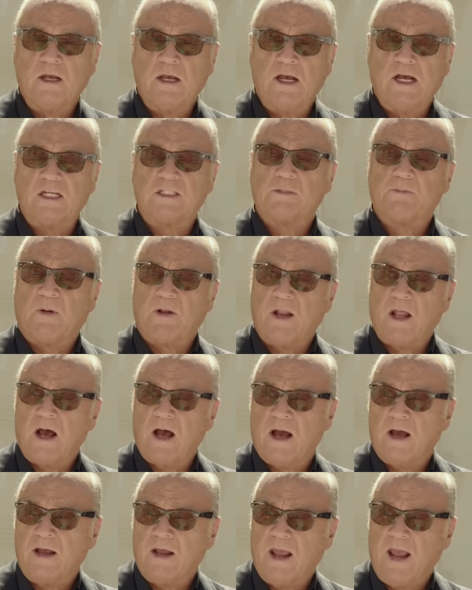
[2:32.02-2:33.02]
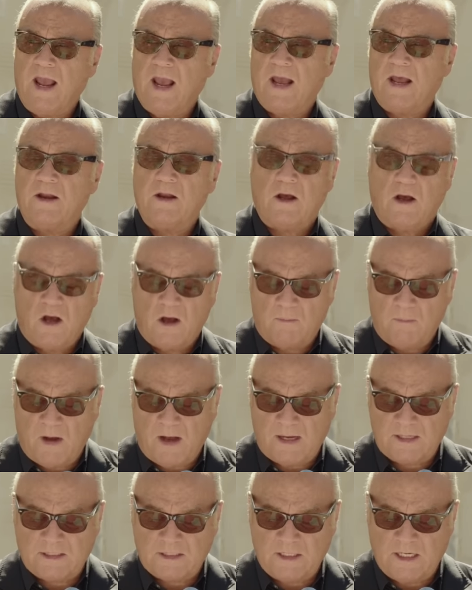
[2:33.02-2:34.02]
Hezbollah and
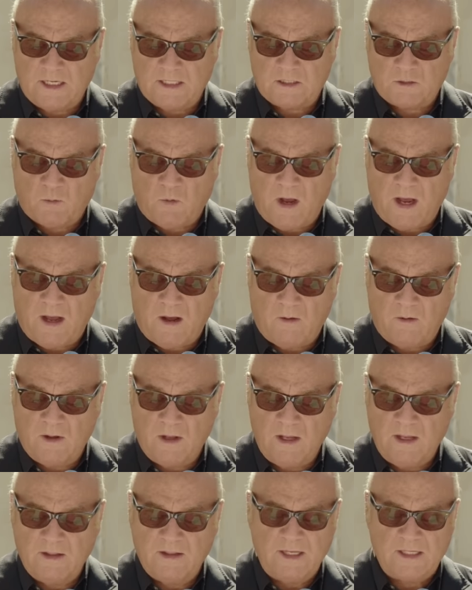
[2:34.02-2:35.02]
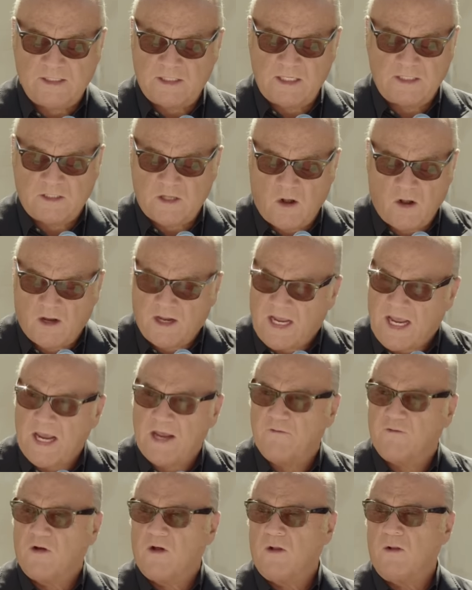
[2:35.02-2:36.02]
Hamas as well. This is all
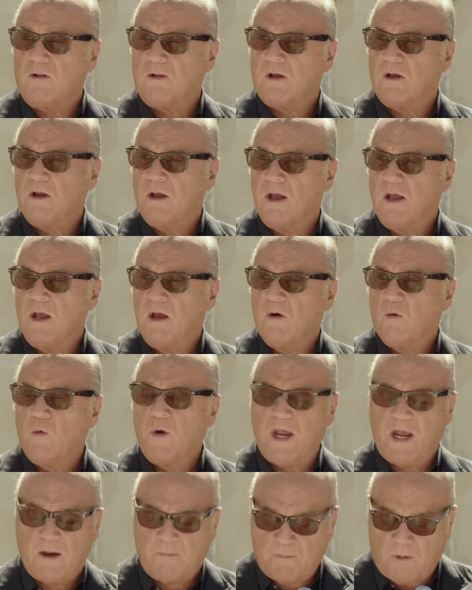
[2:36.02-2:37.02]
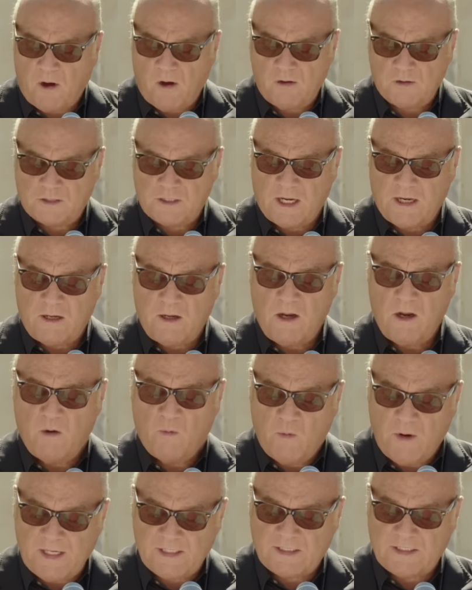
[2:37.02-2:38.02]
evil. We oppose it,
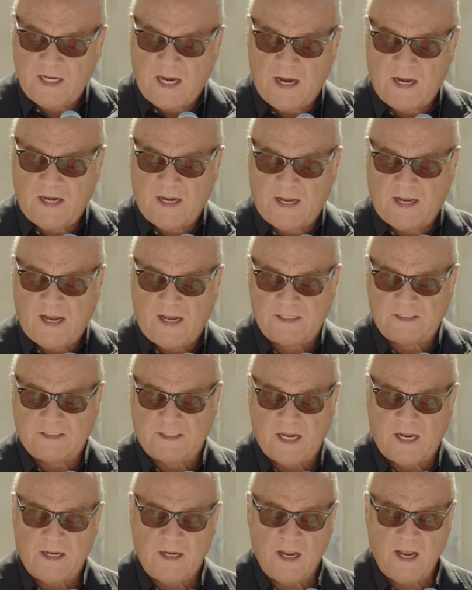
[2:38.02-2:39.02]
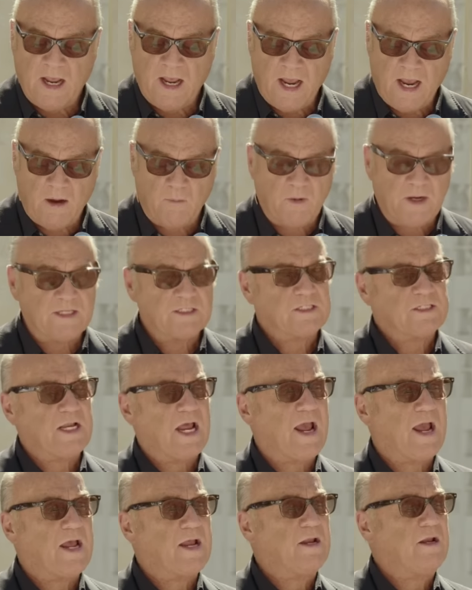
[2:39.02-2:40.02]
we stand against it, and we
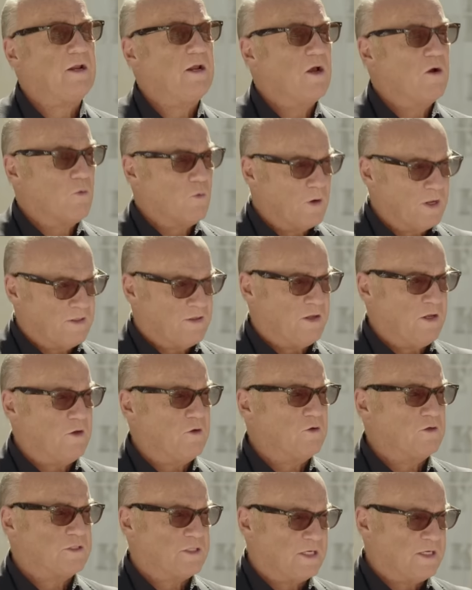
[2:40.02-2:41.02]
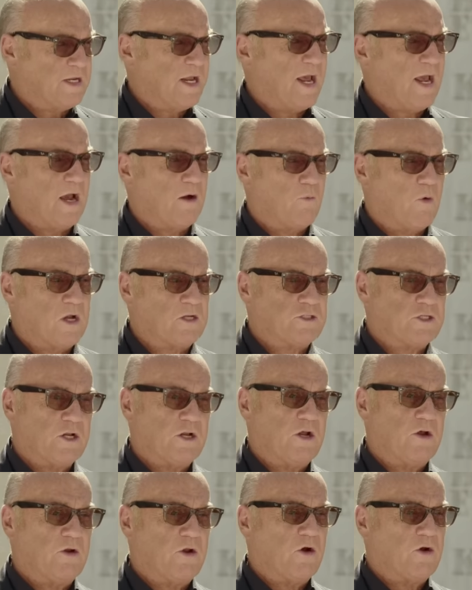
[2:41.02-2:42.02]
stand with you today. I want you
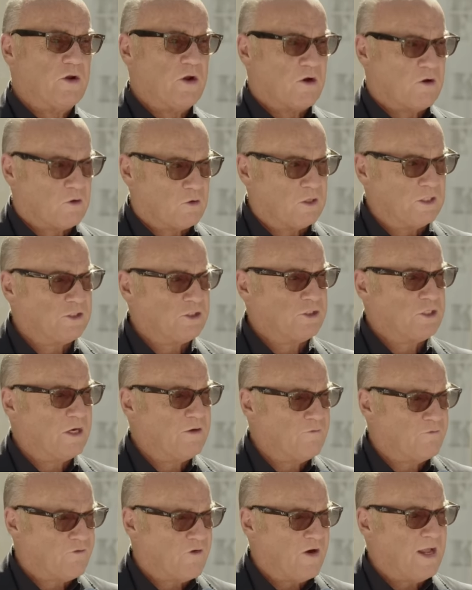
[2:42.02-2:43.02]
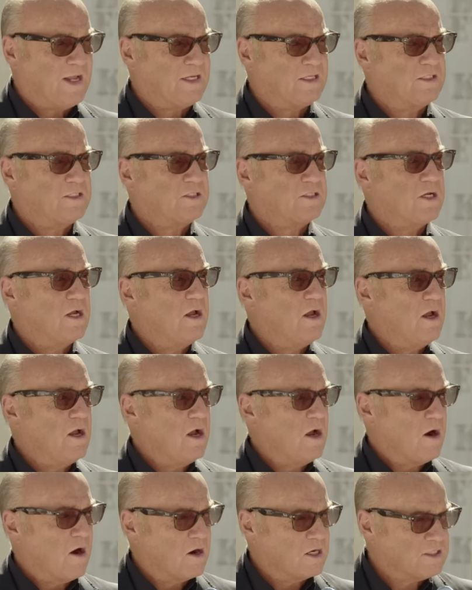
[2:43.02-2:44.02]
to know your Christian friends
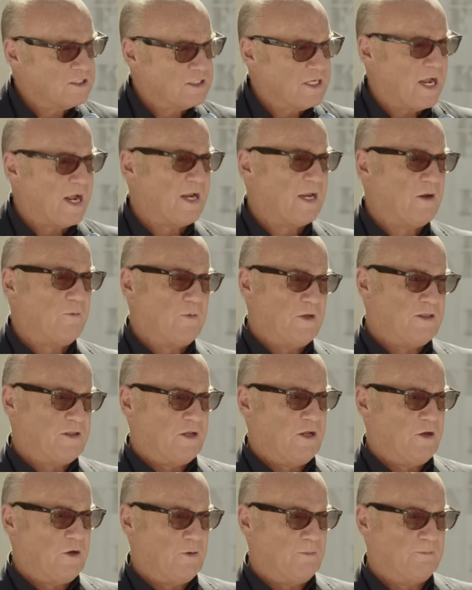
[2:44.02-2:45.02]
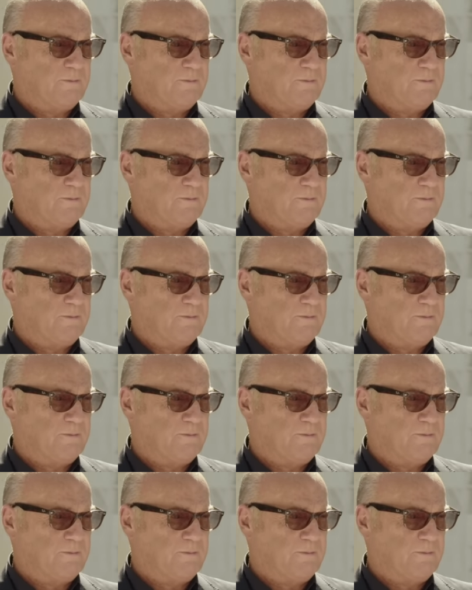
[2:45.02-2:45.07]
are standing with you.